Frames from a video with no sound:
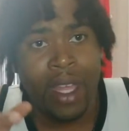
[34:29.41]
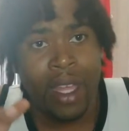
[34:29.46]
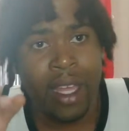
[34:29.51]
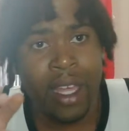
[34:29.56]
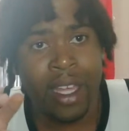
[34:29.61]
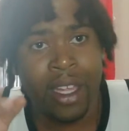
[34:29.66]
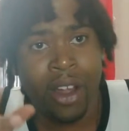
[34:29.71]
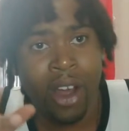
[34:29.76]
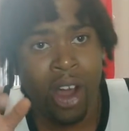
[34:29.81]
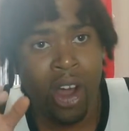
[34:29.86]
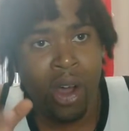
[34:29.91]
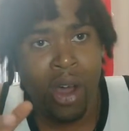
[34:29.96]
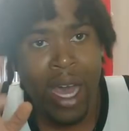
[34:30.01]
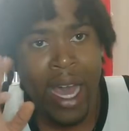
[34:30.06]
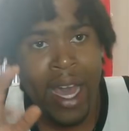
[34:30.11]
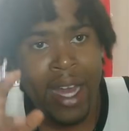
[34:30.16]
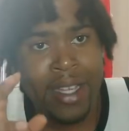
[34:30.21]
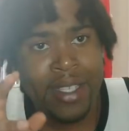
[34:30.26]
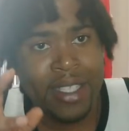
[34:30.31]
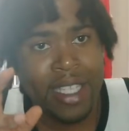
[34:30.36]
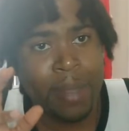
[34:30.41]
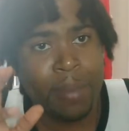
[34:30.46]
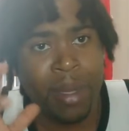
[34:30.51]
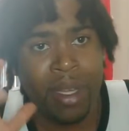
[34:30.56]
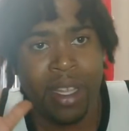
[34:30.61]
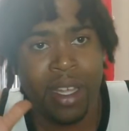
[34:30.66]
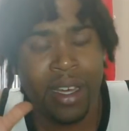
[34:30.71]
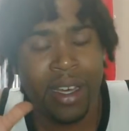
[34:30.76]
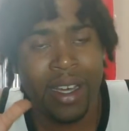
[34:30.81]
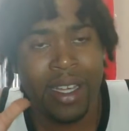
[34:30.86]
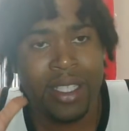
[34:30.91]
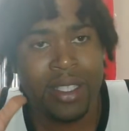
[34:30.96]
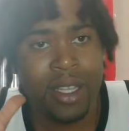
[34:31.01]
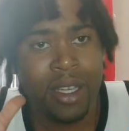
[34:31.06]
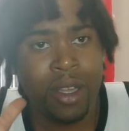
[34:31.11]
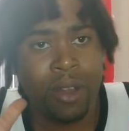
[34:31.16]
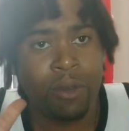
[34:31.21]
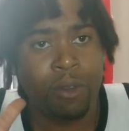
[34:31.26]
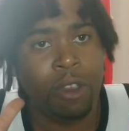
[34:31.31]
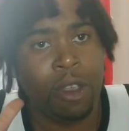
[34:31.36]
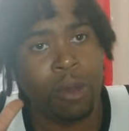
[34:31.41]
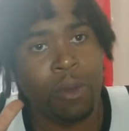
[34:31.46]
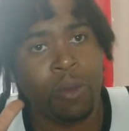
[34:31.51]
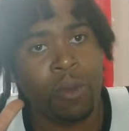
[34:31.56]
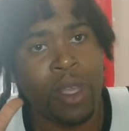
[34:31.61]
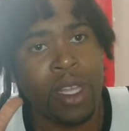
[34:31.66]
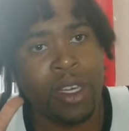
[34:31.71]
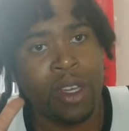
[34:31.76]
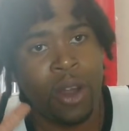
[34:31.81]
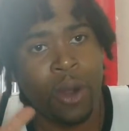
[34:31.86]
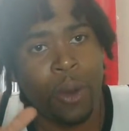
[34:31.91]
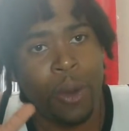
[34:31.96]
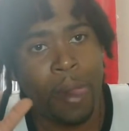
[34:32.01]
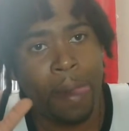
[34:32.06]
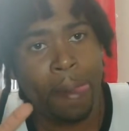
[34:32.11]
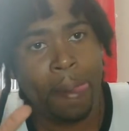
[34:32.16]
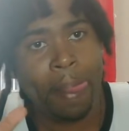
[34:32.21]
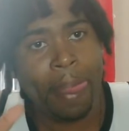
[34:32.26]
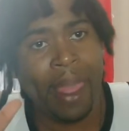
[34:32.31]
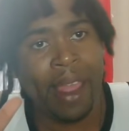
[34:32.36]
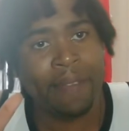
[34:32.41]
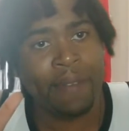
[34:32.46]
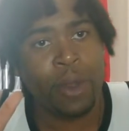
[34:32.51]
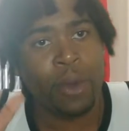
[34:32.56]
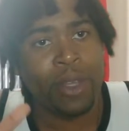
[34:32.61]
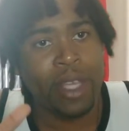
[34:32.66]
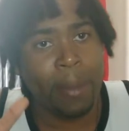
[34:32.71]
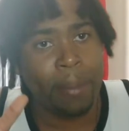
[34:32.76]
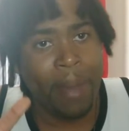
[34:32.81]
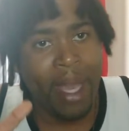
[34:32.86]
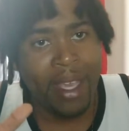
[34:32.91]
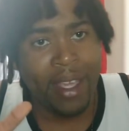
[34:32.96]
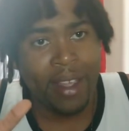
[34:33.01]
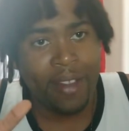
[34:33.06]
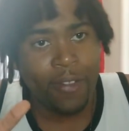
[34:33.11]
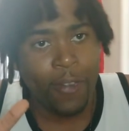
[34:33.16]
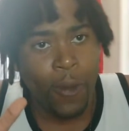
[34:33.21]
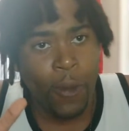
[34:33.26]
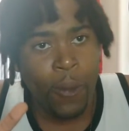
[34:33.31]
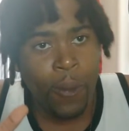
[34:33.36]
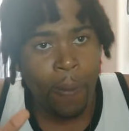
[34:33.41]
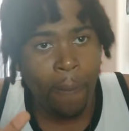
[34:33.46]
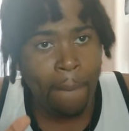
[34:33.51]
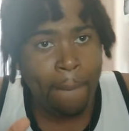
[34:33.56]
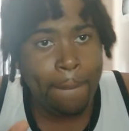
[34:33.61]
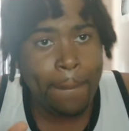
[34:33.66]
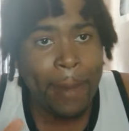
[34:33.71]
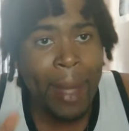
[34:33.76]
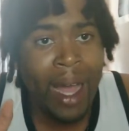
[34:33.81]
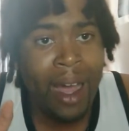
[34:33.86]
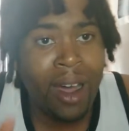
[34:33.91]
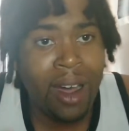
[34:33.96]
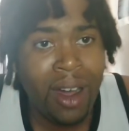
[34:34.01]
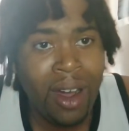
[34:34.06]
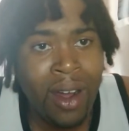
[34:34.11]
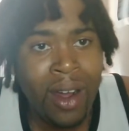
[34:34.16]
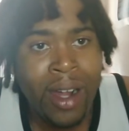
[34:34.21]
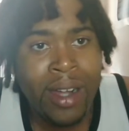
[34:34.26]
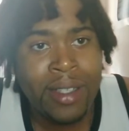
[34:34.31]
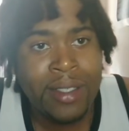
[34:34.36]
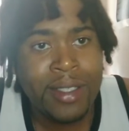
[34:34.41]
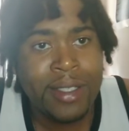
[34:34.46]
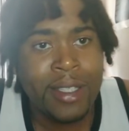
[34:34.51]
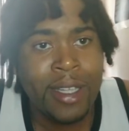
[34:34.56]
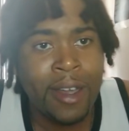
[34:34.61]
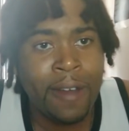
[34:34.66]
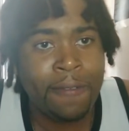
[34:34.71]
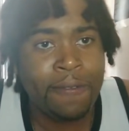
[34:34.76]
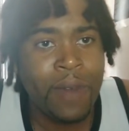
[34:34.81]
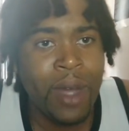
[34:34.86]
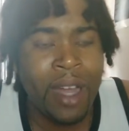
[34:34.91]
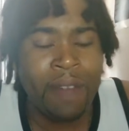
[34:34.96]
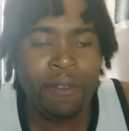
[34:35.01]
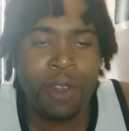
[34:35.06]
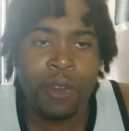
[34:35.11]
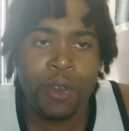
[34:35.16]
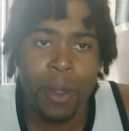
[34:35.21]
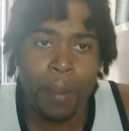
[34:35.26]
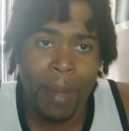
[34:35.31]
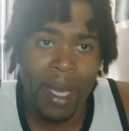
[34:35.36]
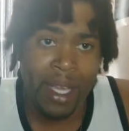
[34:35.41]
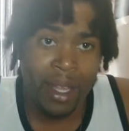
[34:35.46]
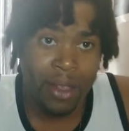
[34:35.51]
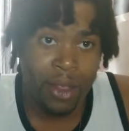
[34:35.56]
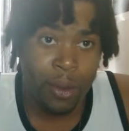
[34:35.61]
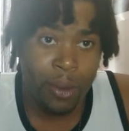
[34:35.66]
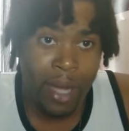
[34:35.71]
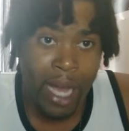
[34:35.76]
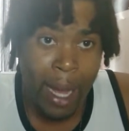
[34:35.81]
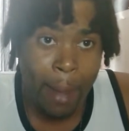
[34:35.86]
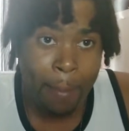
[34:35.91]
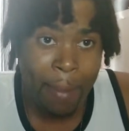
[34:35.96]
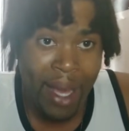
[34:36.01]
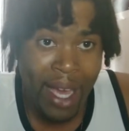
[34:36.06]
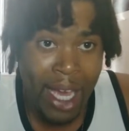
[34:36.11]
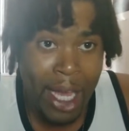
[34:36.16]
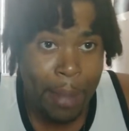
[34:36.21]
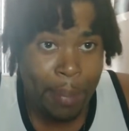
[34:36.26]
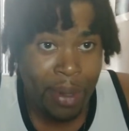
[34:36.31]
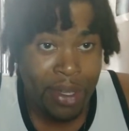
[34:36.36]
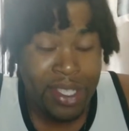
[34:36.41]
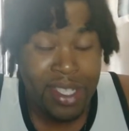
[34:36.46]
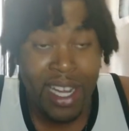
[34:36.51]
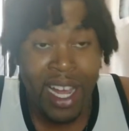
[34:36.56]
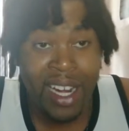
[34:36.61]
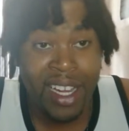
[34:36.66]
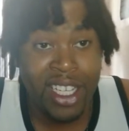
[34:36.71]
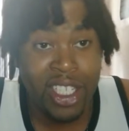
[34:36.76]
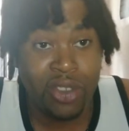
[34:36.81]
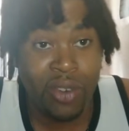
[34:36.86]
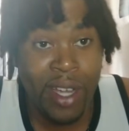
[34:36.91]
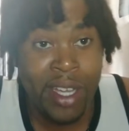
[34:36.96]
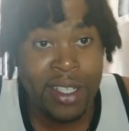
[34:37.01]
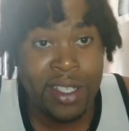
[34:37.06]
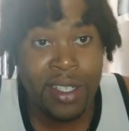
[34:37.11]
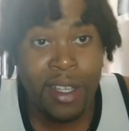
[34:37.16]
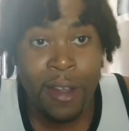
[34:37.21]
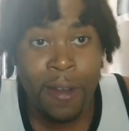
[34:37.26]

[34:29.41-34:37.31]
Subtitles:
in all honesty, because we know if you can make it through our hard stuff, if you can make it through our bad personality traits,